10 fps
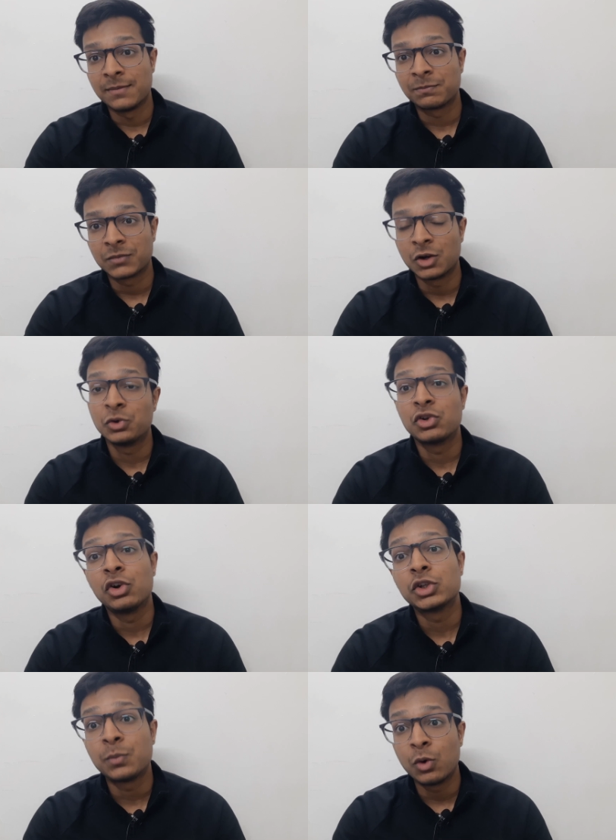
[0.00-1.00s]
You know, who's
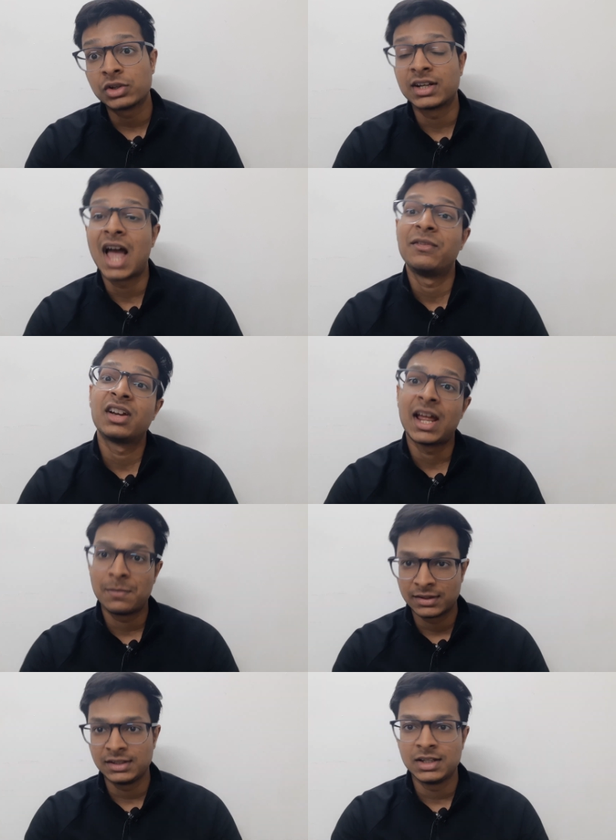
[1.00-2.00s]
going to sports and having a 9+
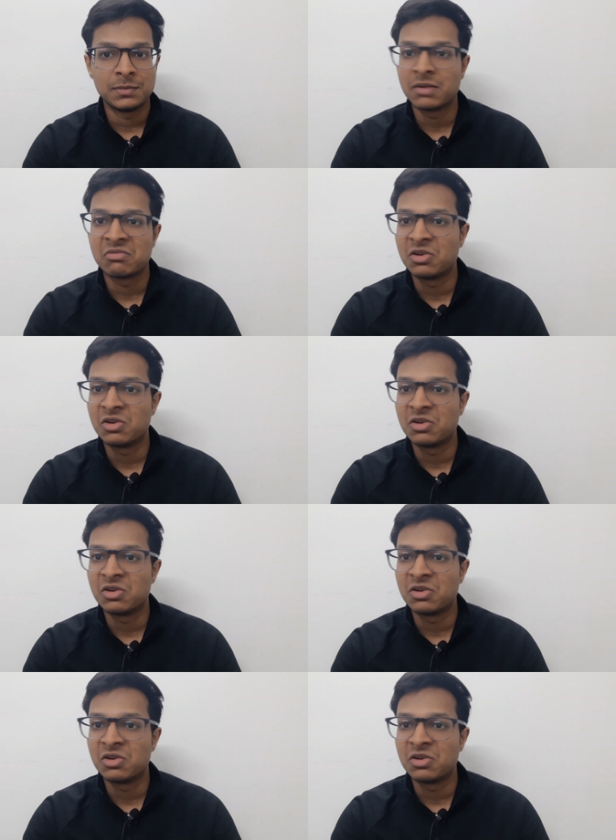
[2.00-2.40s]
CGPA?